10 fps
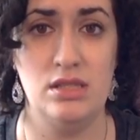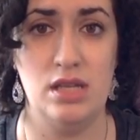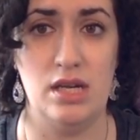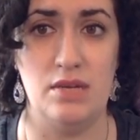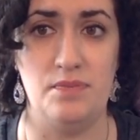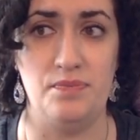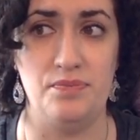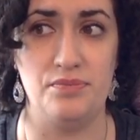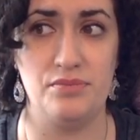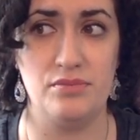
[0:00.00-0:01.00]
um,
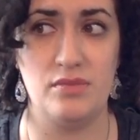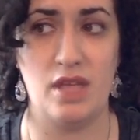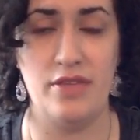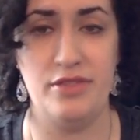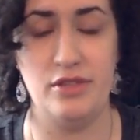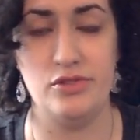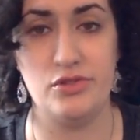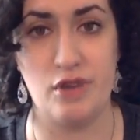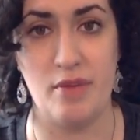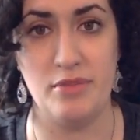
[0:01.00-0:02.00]
a thin
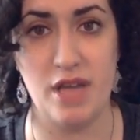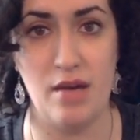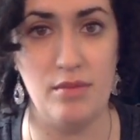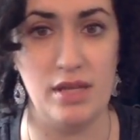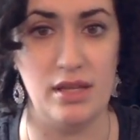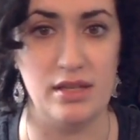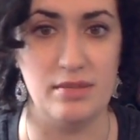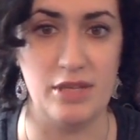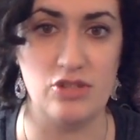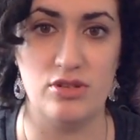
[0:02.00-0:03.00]
strap top, I like to
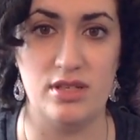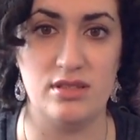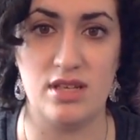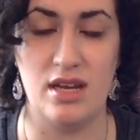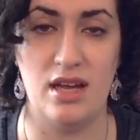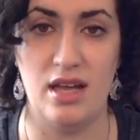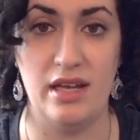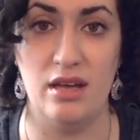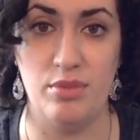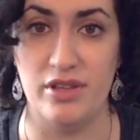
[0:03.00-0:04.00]
make sure that it's kind of high
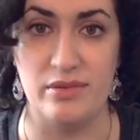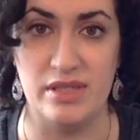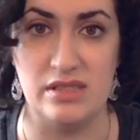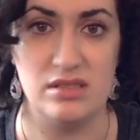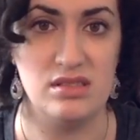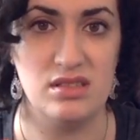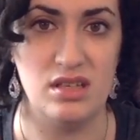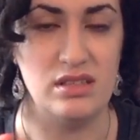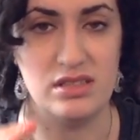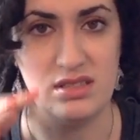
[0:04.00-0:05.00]
up, otherwise
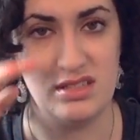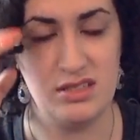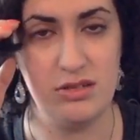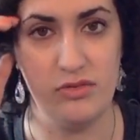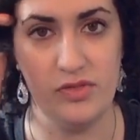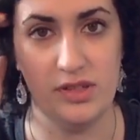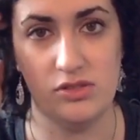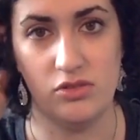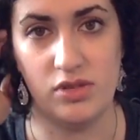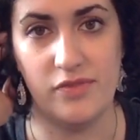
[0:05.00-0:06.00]
I just don't feel
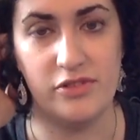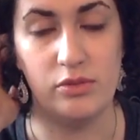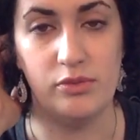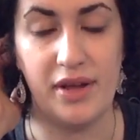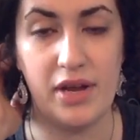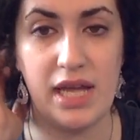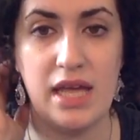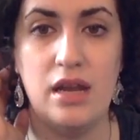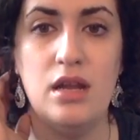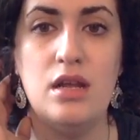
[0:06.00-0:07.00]
so comfortable wearing
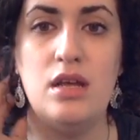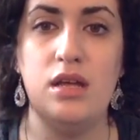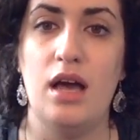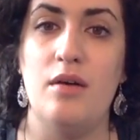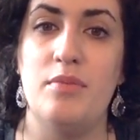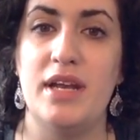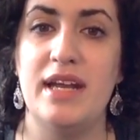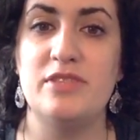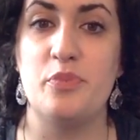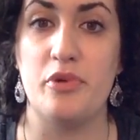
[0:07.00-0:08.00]
it. Um, but it
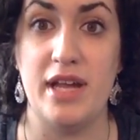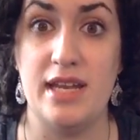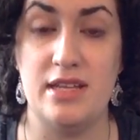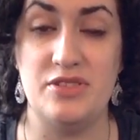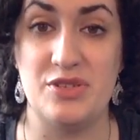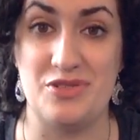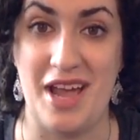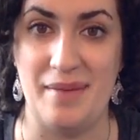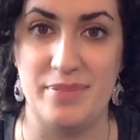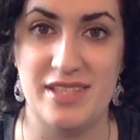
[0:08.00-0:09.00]
has braided
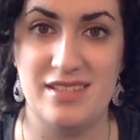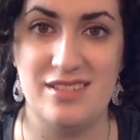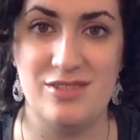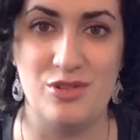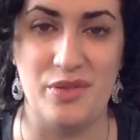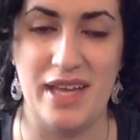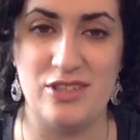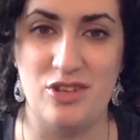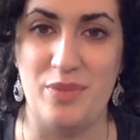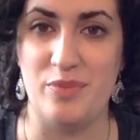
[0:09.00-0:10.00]
straps, so that
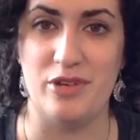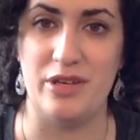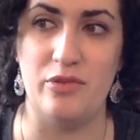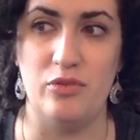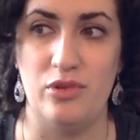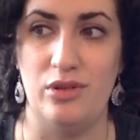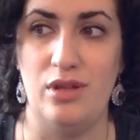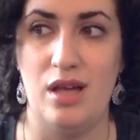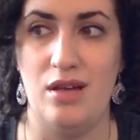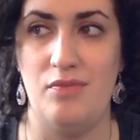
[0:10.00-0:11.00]
should be pretty cool.
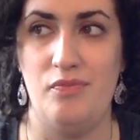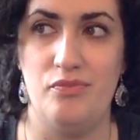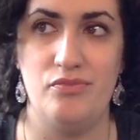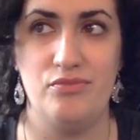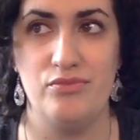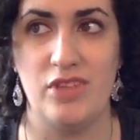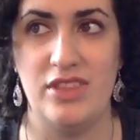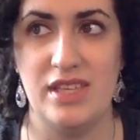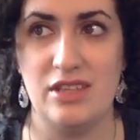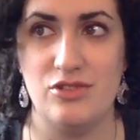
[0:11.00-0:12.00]
Um, I
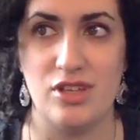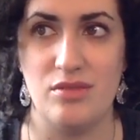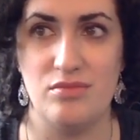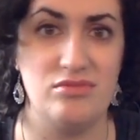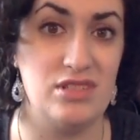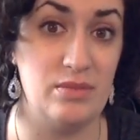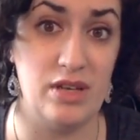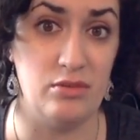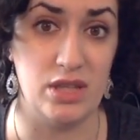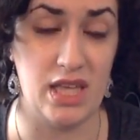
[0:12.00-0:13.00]
think they're done
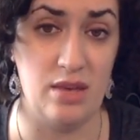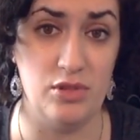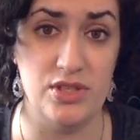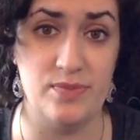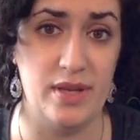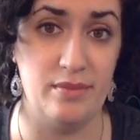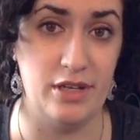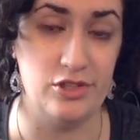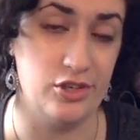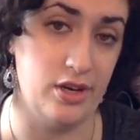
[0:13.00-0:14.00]
somehow with cables, but I'm
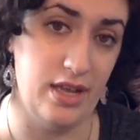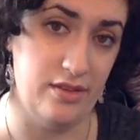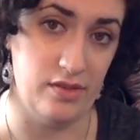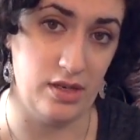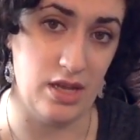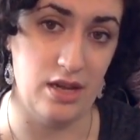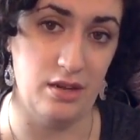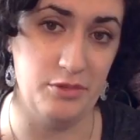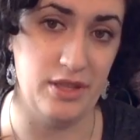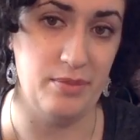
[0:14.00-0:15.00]
not sure. I haven't gotten
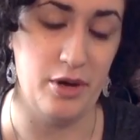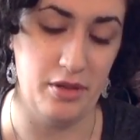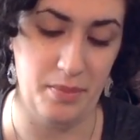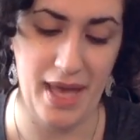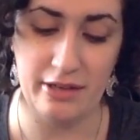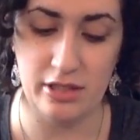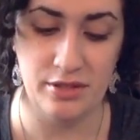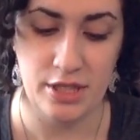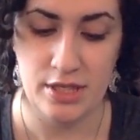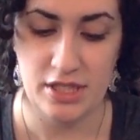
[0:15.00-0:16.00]
up to that part of the pattern.
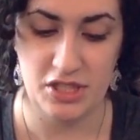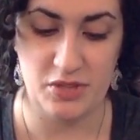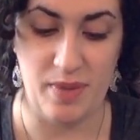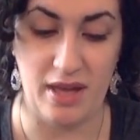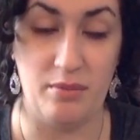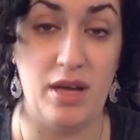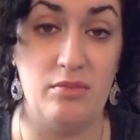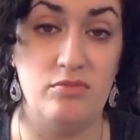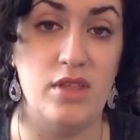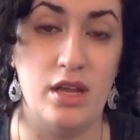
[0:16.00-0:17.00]
It's bottom
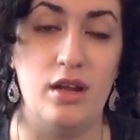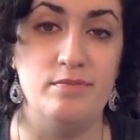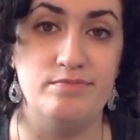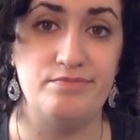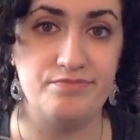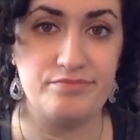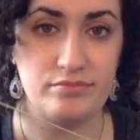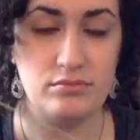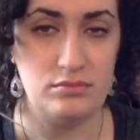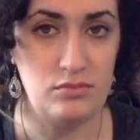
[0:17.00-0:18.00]
up, and I'm
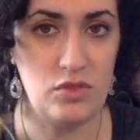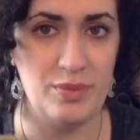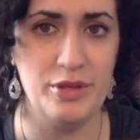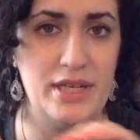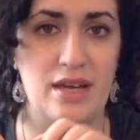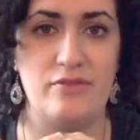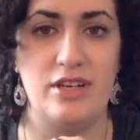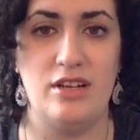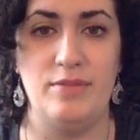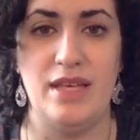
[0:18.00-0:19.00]
pretty
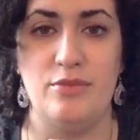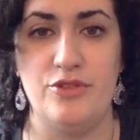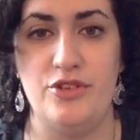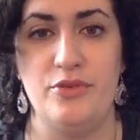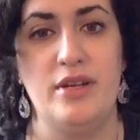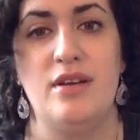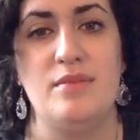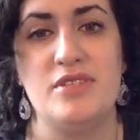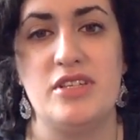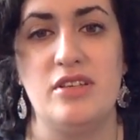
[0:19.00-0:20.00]
confident I'll be able to do it.
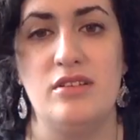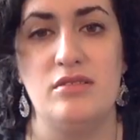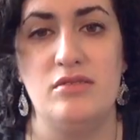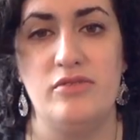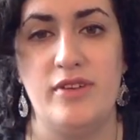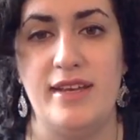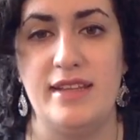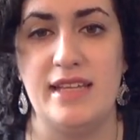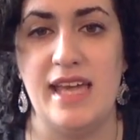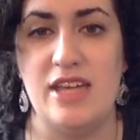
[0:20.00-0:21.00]
I'm still fighting
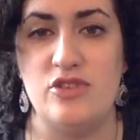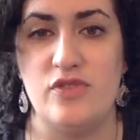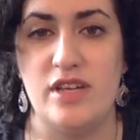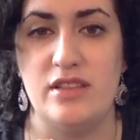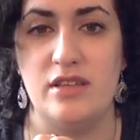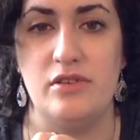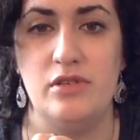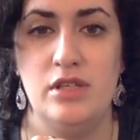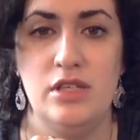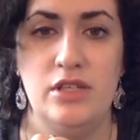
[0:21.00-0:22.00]
the gauge fight though.
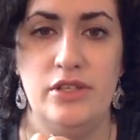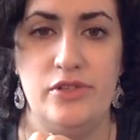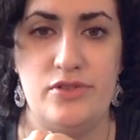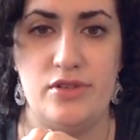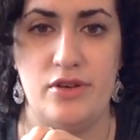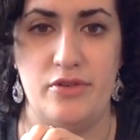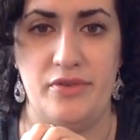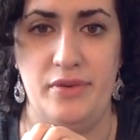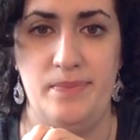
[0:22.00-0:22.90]
So